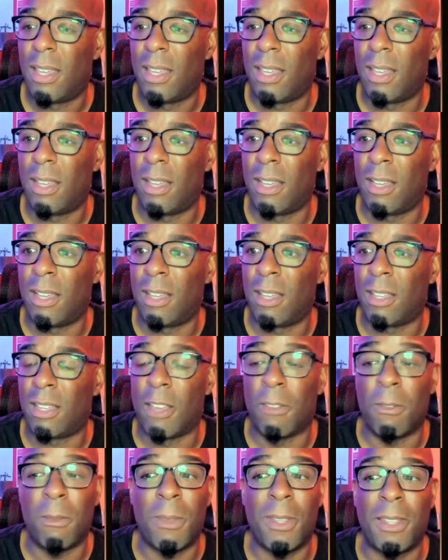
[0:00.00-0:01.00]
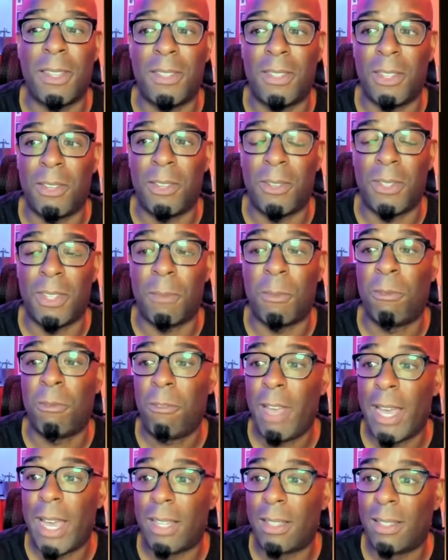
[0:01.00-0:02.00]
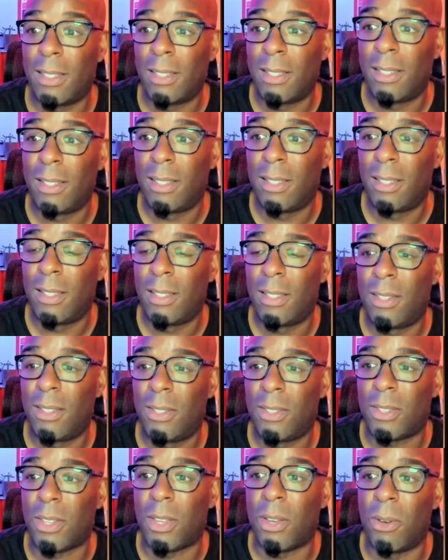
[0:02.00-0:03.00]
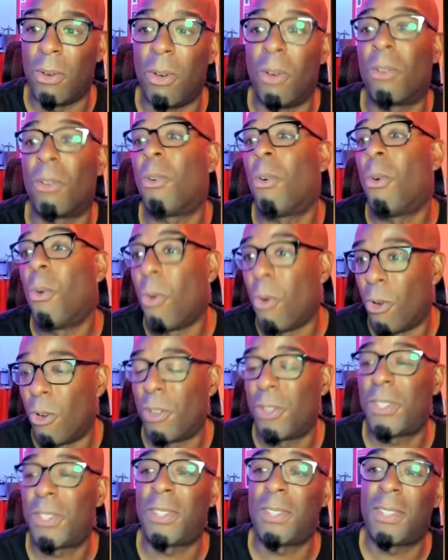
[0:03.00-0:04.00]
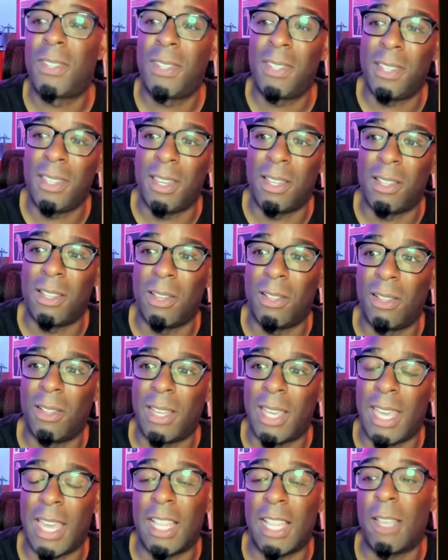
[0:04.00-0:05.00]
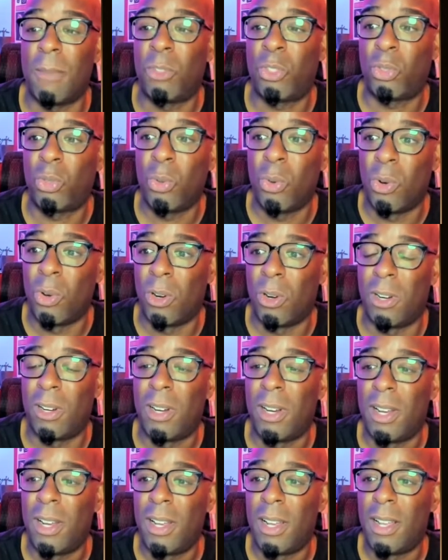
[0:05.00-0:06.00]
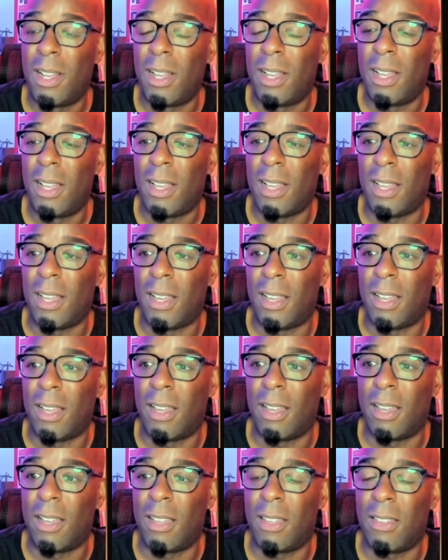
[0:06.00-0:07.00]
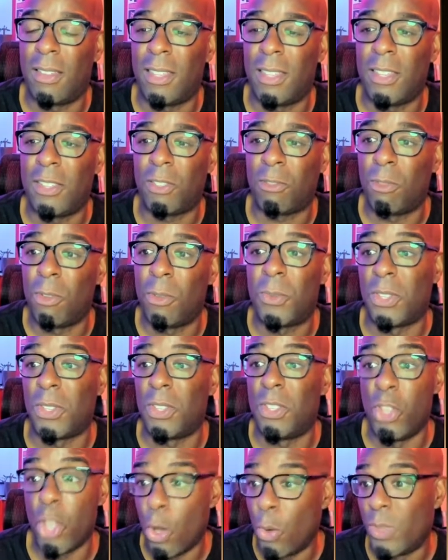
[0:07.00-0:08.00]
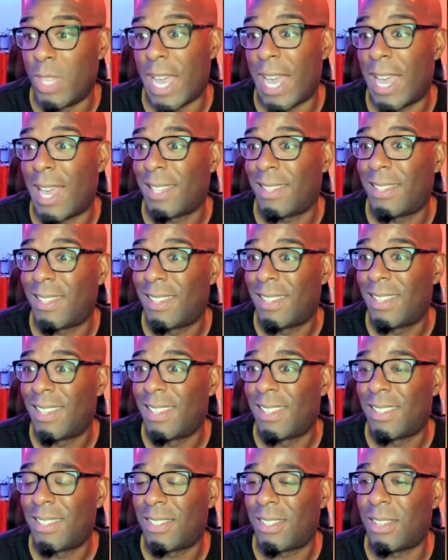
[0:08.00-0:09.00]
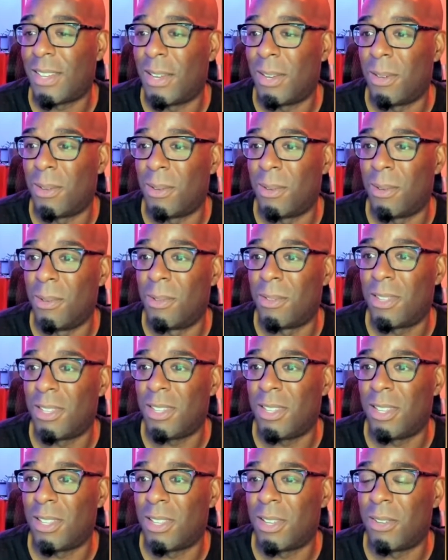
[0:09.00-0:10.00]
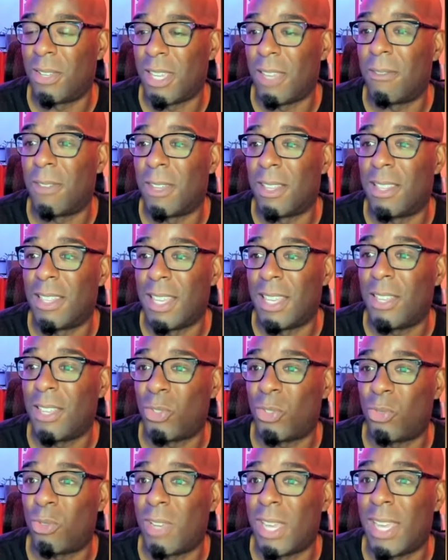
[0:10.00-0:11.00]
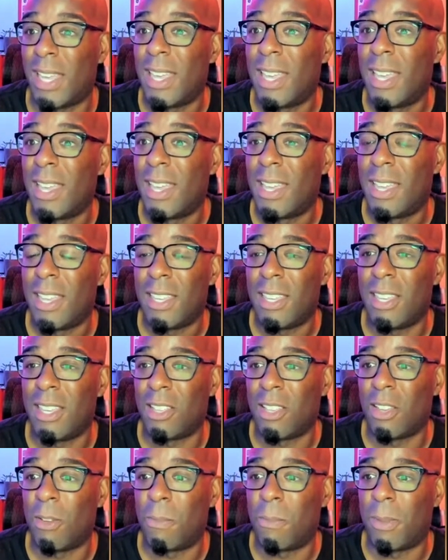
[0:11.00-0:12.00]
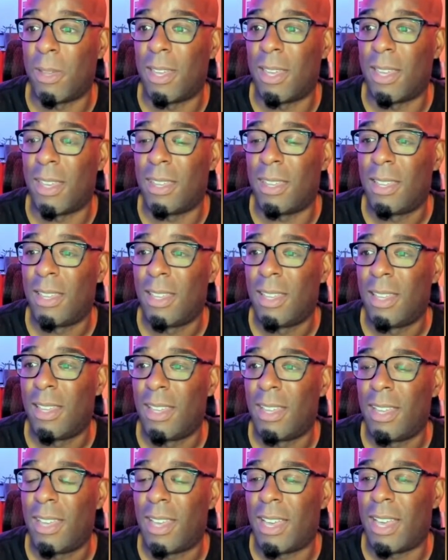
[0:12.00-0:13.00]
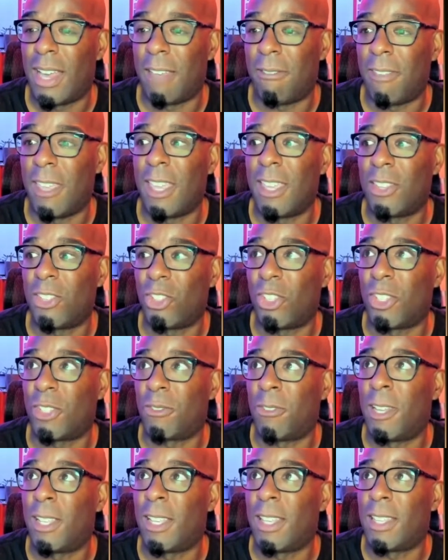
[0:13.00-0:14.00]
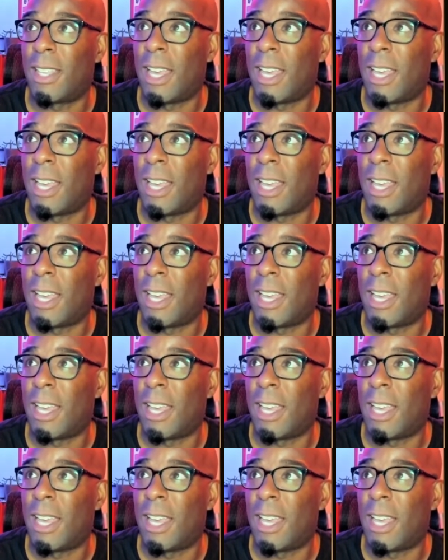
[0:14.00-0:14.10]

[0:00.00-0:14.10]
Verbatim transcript: uh, government considers them a threat. Yeah. So of course, you know, like, and I'm sure uh, these groups know that. So yeah. you know, given the history, you know, but I think it's just funny